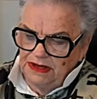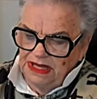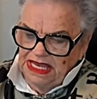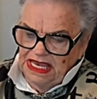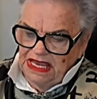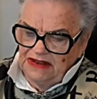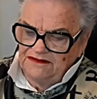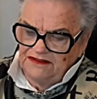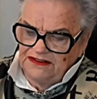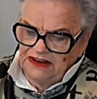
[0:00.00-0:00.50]
to
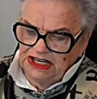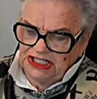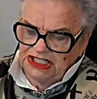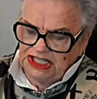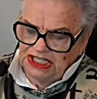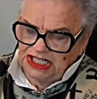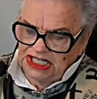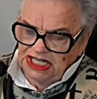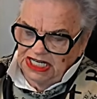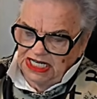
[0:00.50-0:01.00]
get
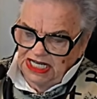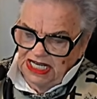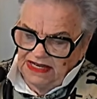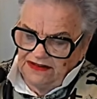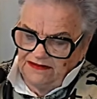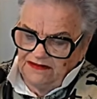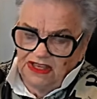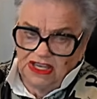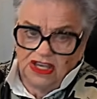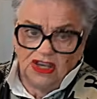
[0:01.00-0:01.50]
visas and
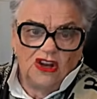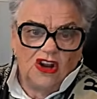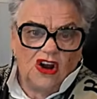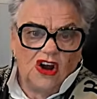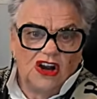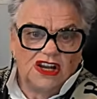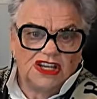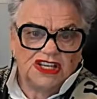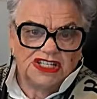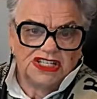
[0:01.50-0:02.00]
leave the
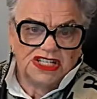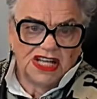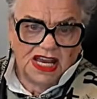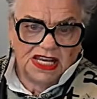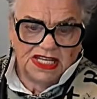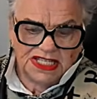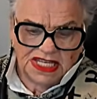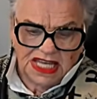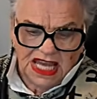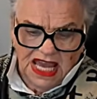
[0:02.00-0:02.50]
United
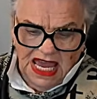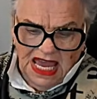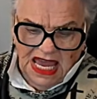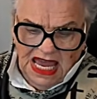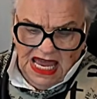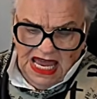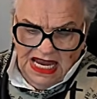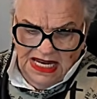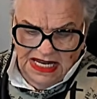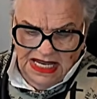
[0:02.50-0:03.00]
States.
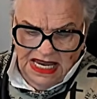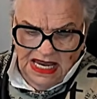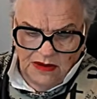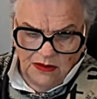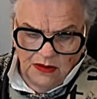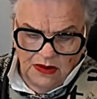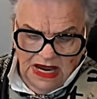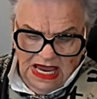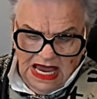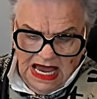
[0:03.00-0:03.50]
And
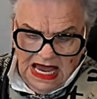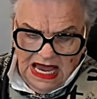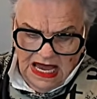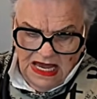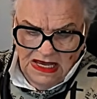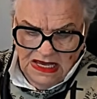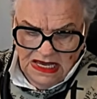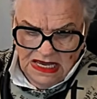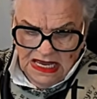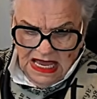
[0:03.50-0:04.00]
here we
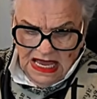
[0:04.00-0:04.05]
are.